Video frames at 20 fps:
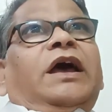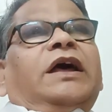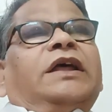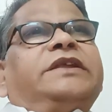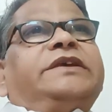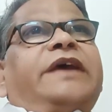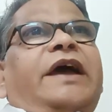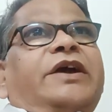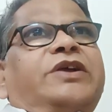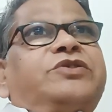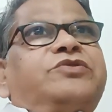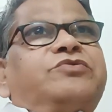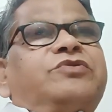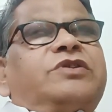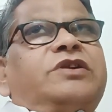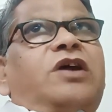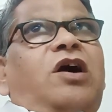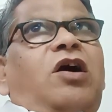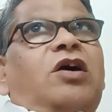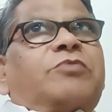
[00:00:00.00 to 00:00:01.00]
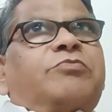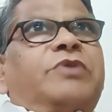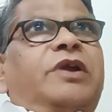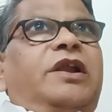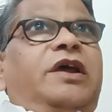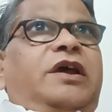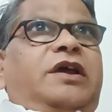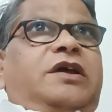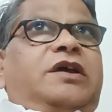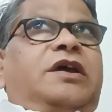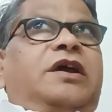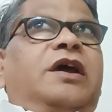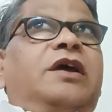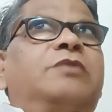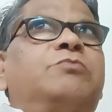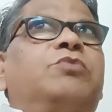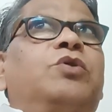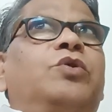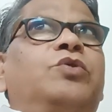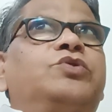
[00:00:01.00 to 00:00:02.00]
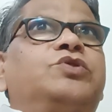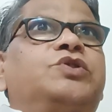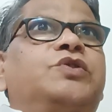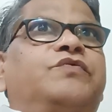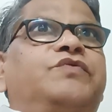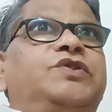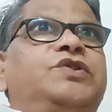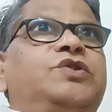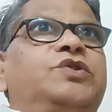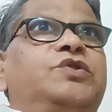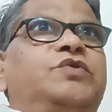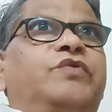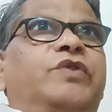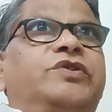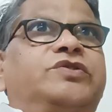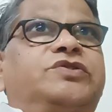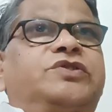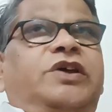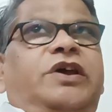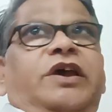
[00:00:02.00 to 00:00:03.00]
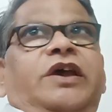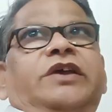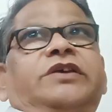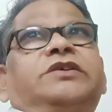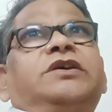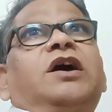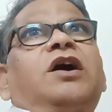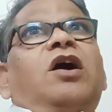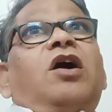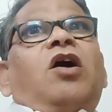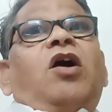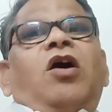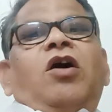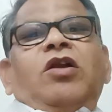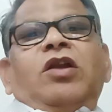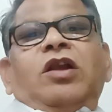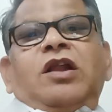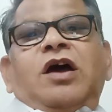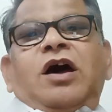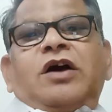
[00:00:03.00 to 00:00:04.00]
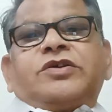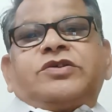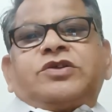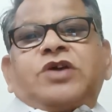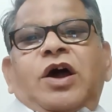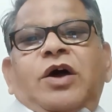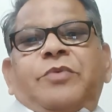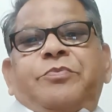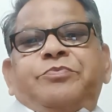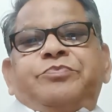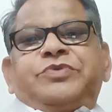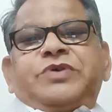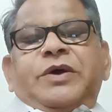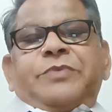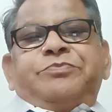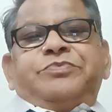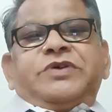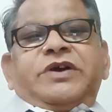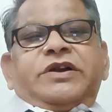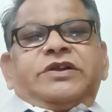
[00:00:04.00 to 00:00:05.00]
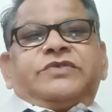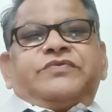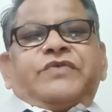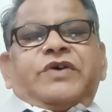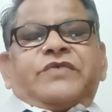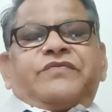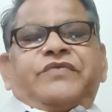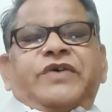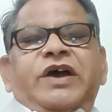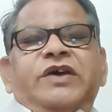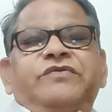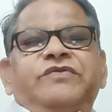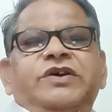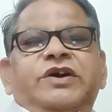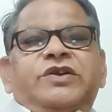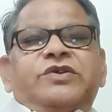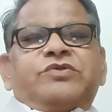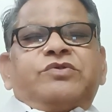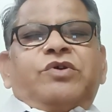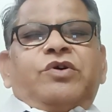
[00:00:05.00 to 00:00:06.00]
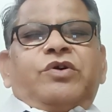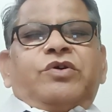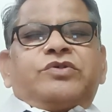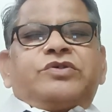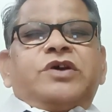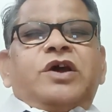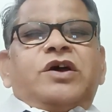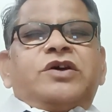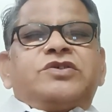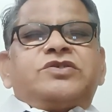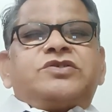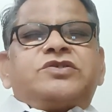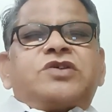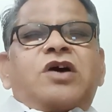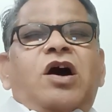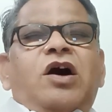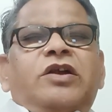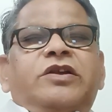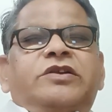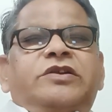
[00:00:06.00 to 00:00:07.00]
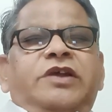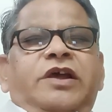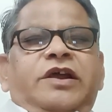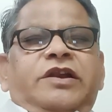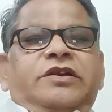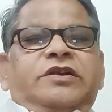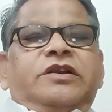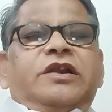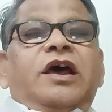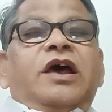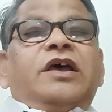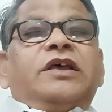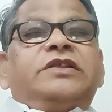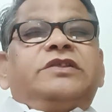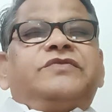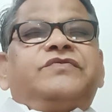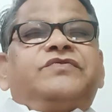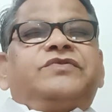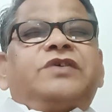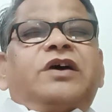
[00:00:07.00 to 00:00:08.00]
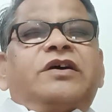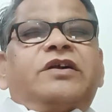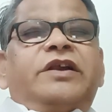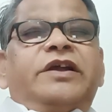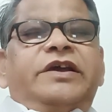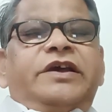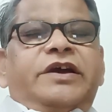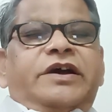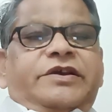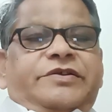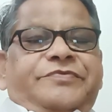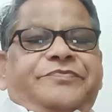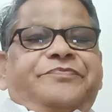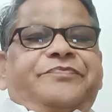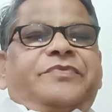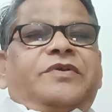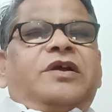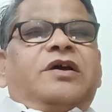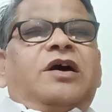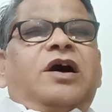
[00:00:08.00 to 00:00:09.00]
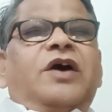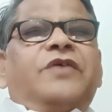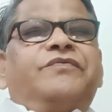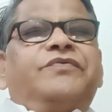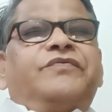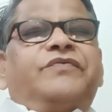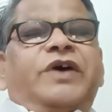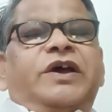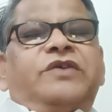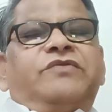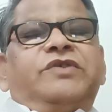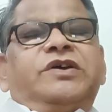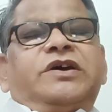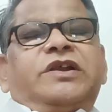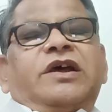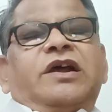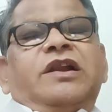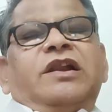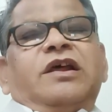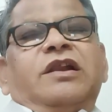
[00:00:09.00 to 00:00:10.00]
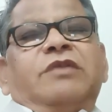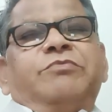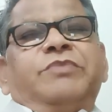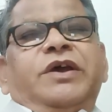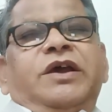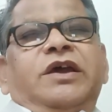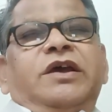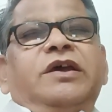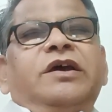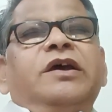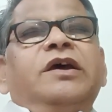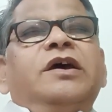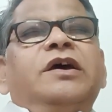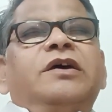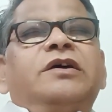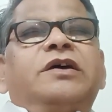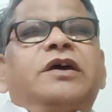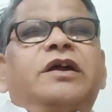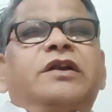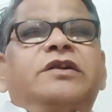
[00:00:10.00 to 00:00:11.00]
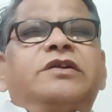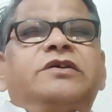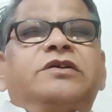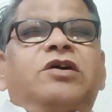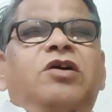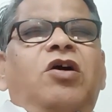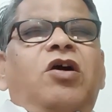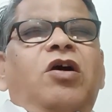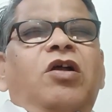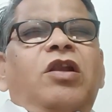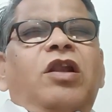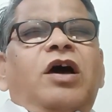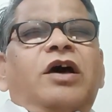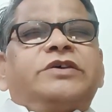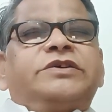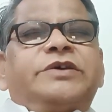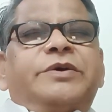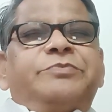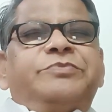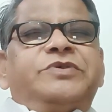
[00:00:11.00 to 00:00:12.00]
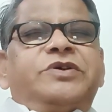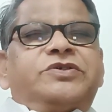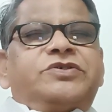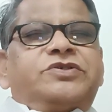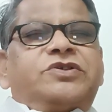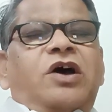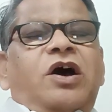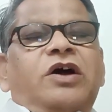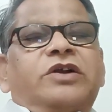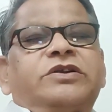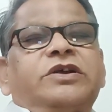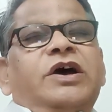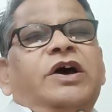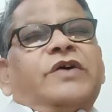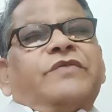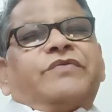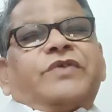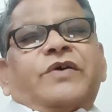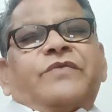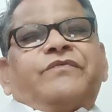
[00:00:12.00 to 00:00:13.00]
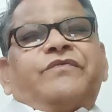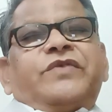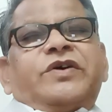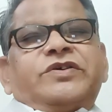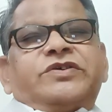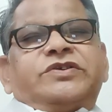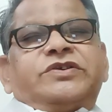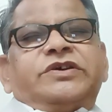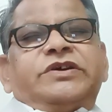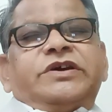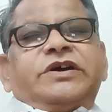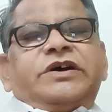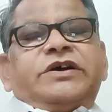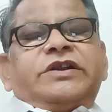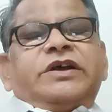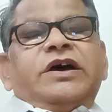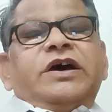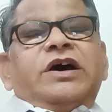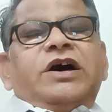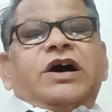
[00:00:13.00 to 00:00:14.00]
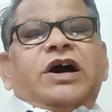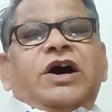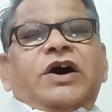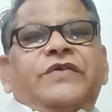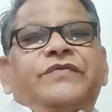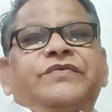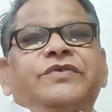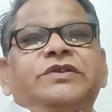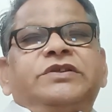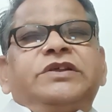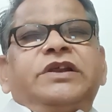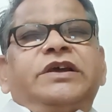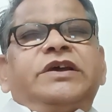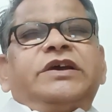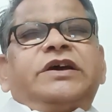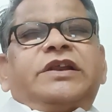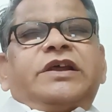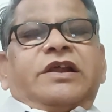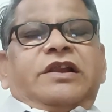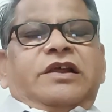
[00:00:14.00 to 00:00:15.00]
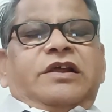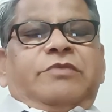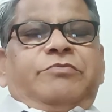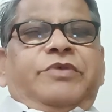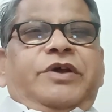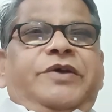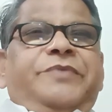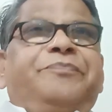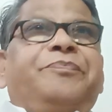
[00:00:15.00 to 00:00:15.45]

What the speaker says: Actually, normally in most of the universities, all last of subjects for 5-year course start in third year of 5-year LLB, and all law subjects start from first year of 3-year LLB.